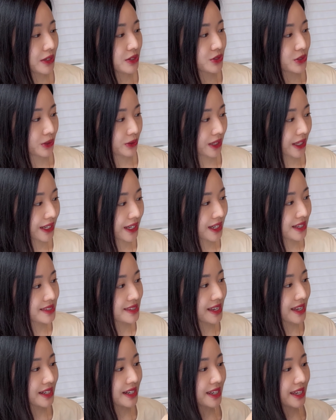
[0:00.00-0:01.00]
So like I
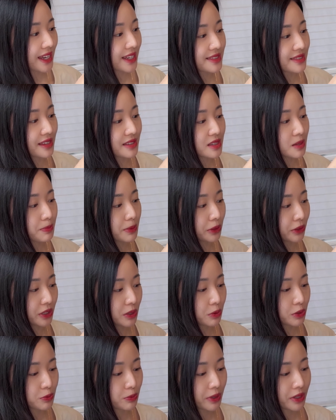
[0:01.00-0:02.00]
said, accessibility
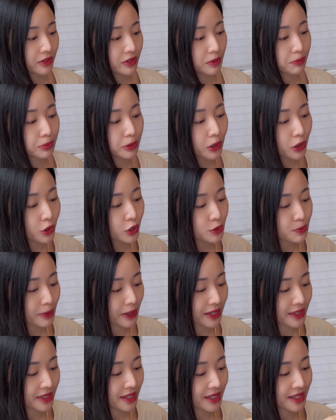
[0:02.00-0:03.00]
was one of the pros, but
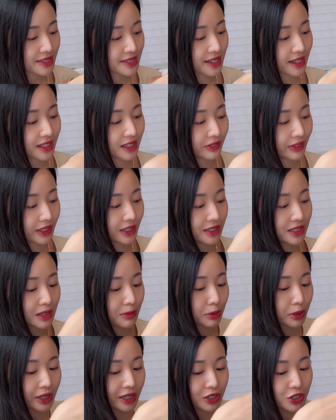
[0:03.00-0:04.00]
I think it's kind of like a
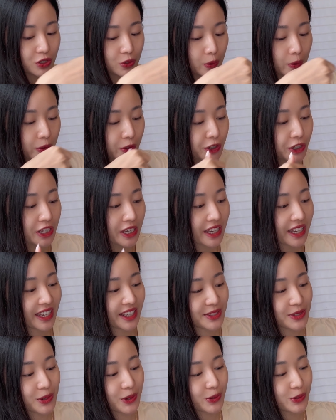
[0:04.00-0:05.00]
double-edged sword.
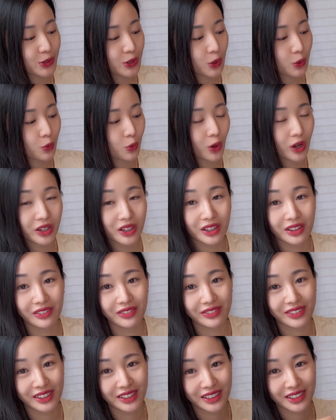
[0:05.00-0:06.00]
It's also one
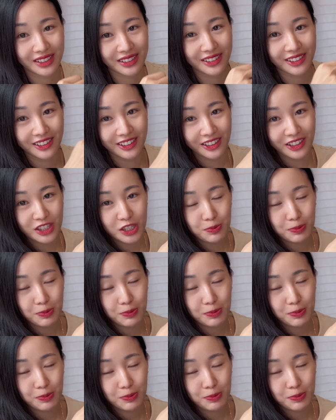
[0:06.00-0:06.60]
of the cons